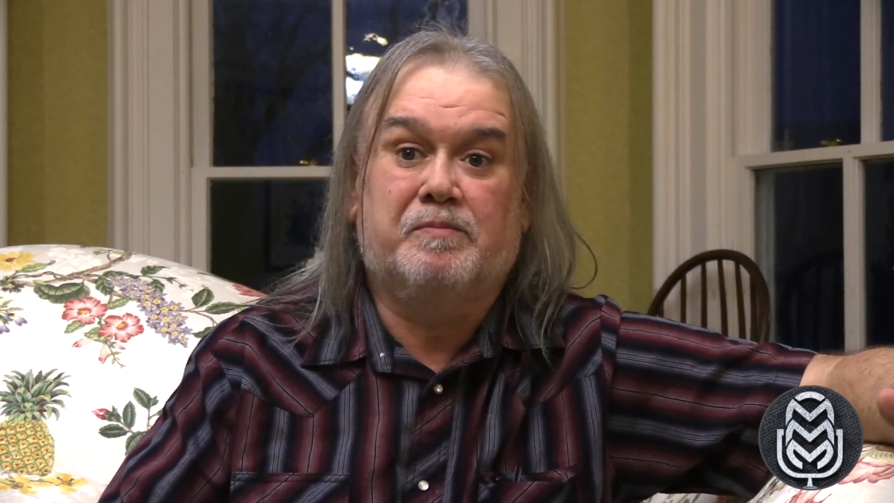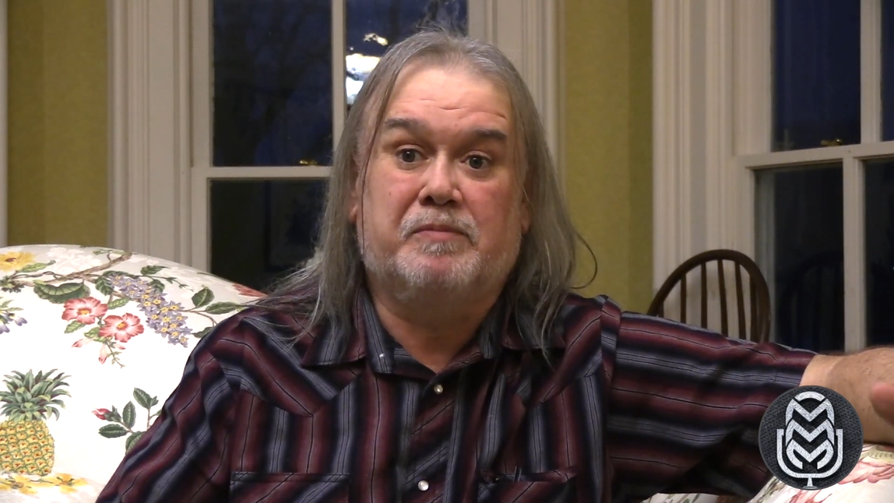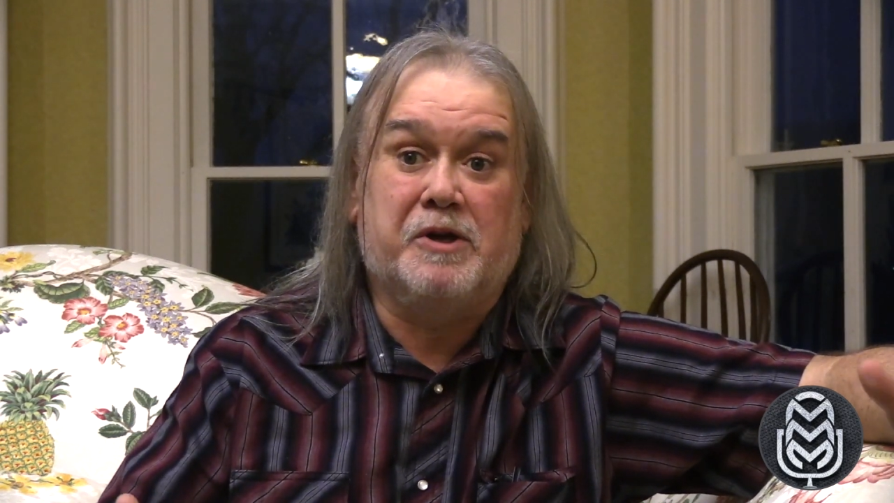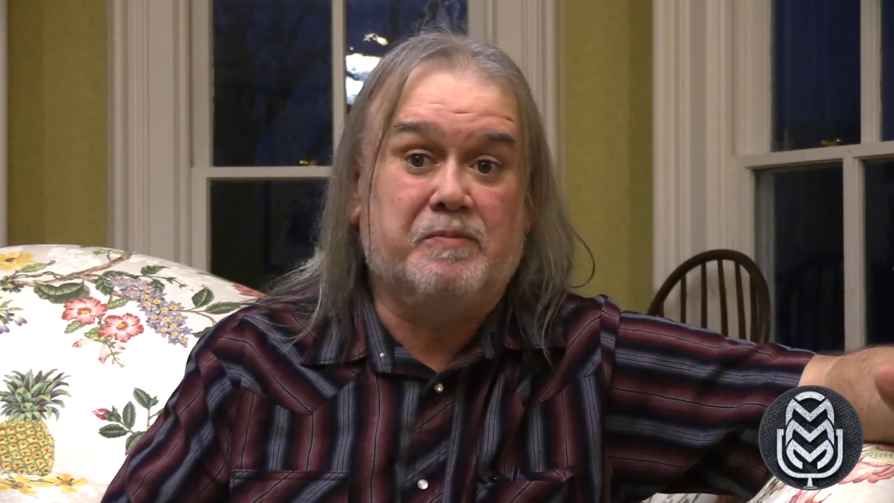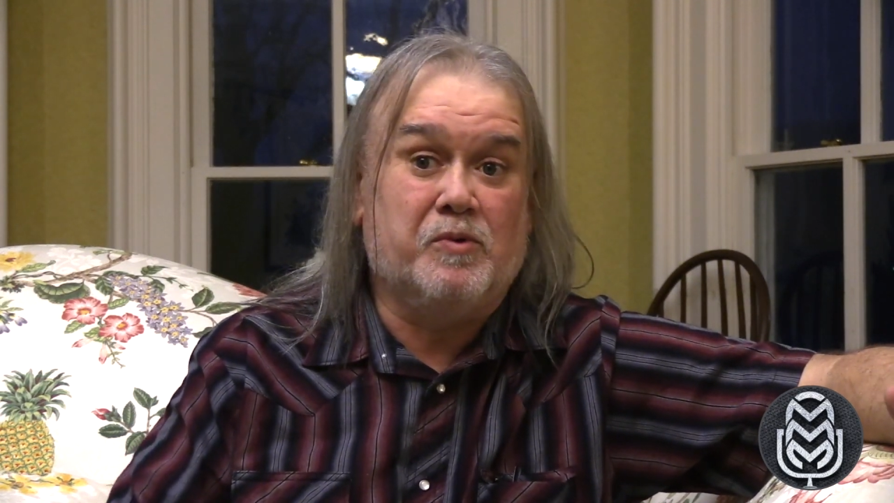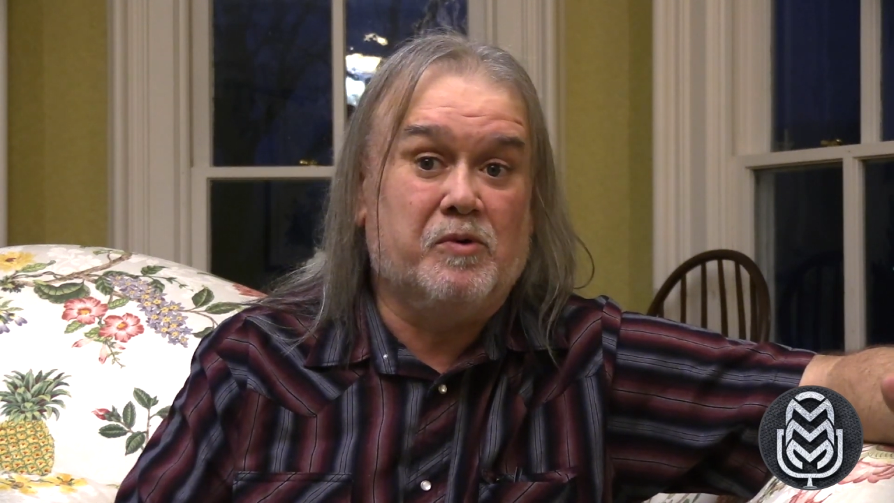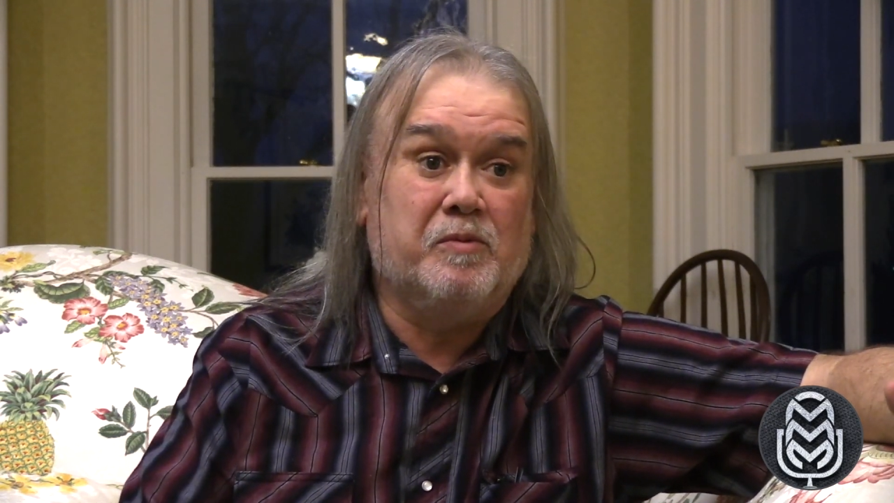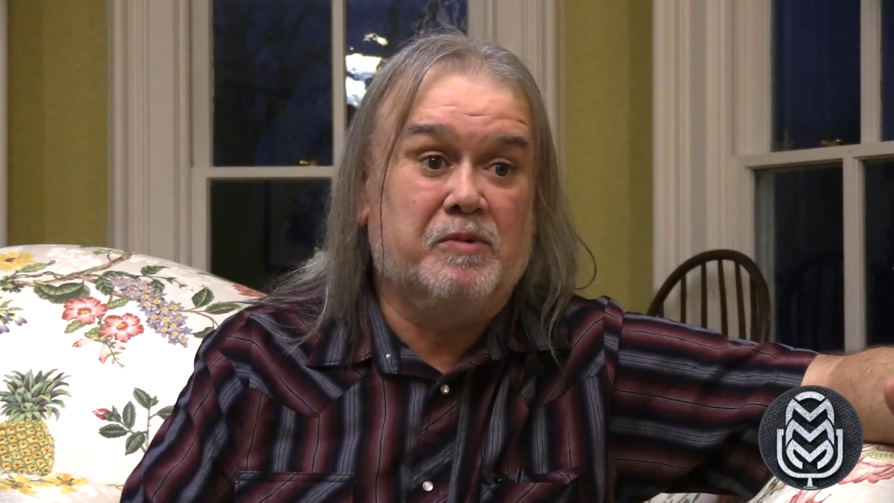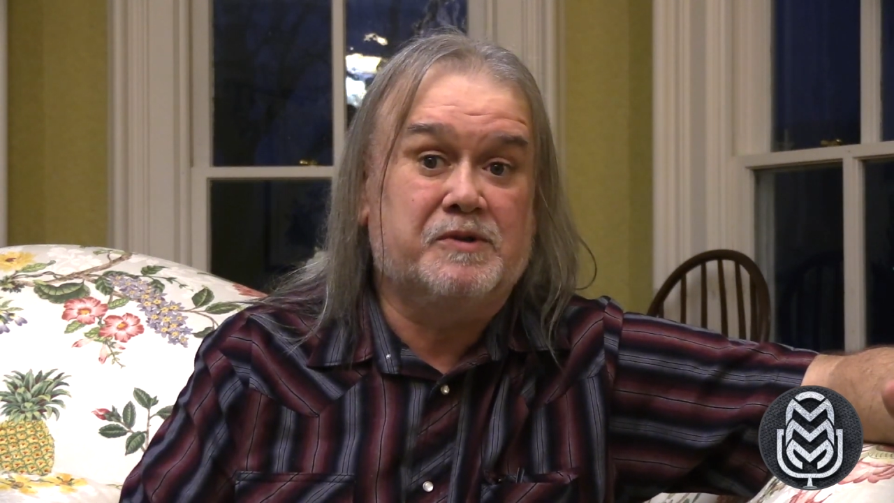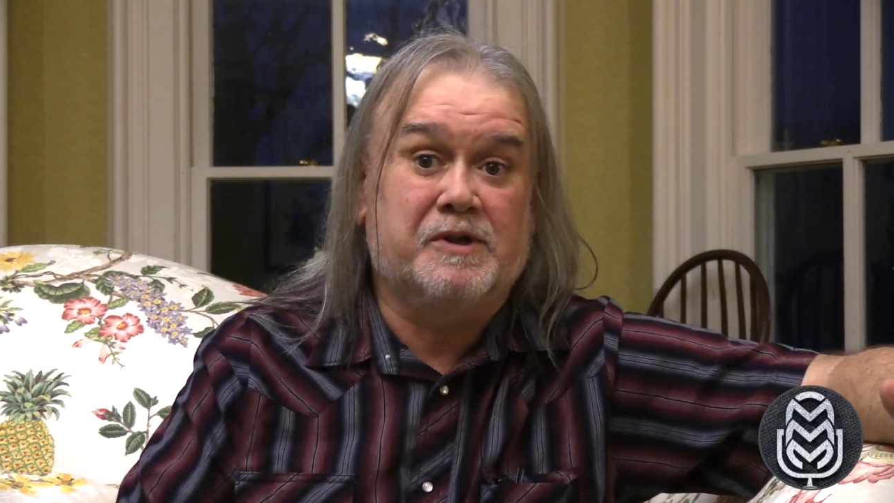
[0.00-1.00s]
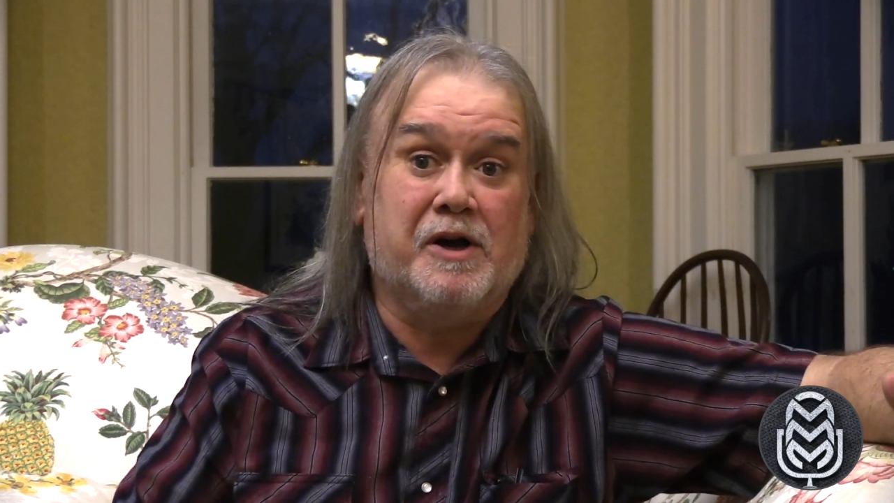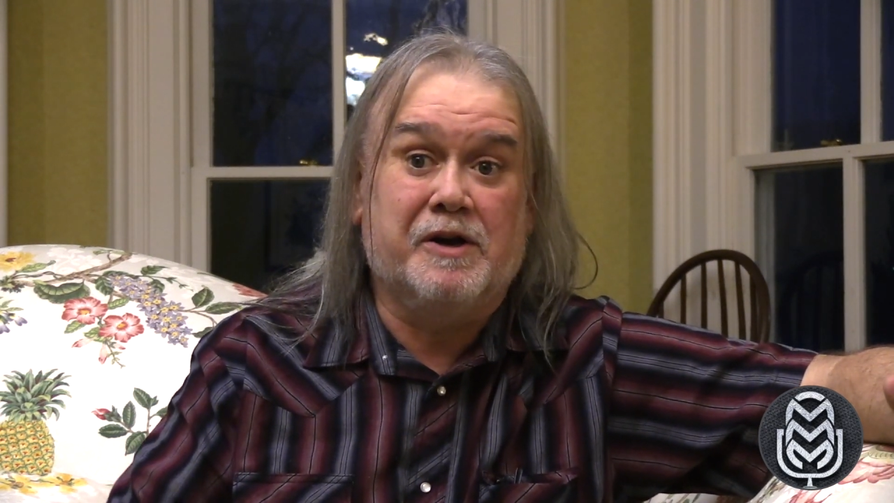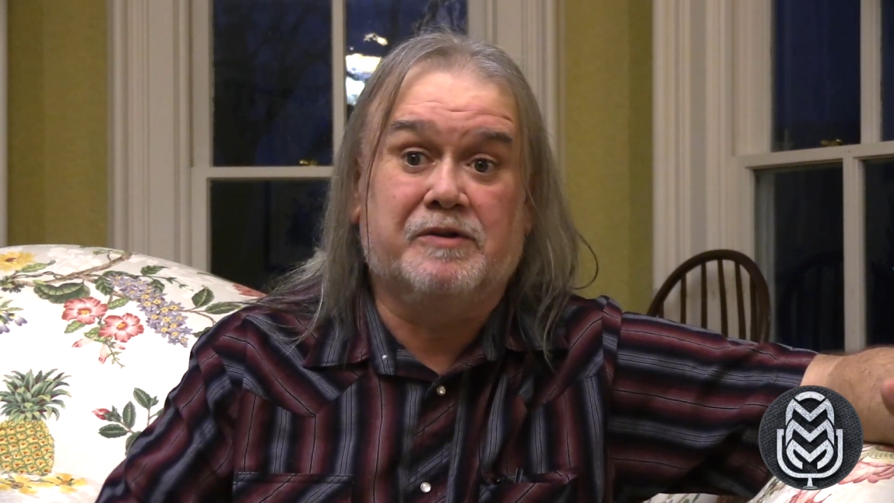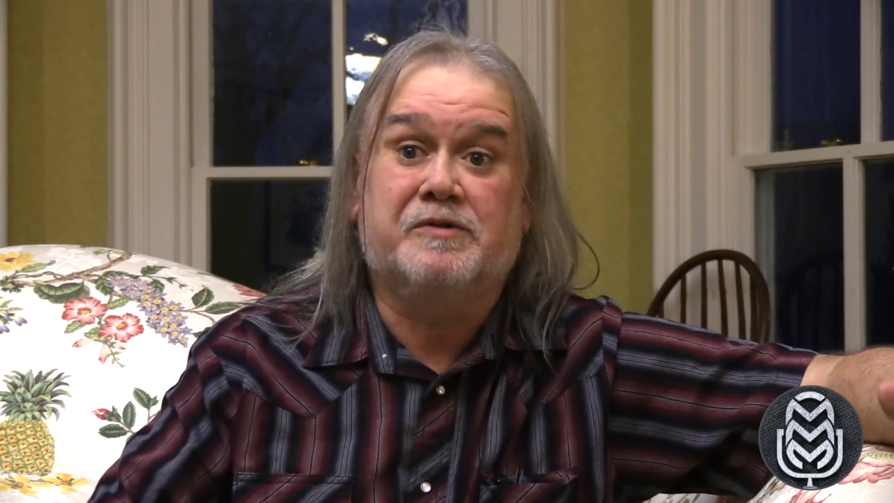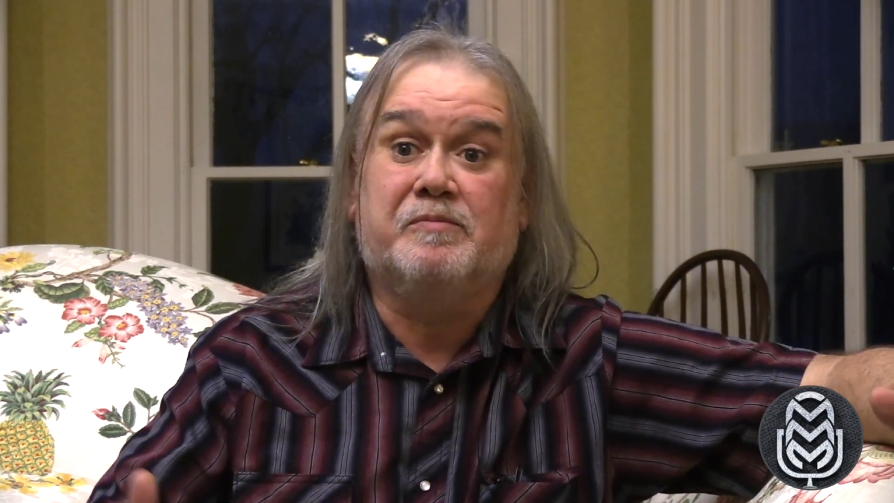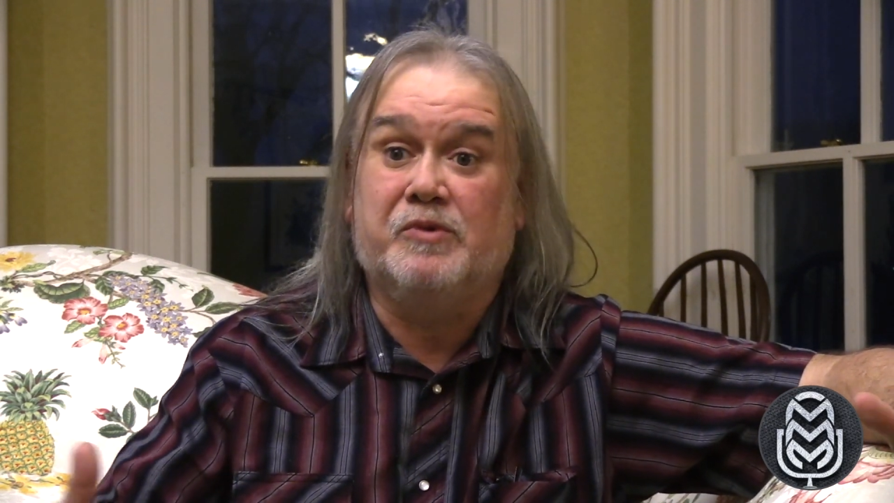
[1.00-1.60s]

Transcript: people besides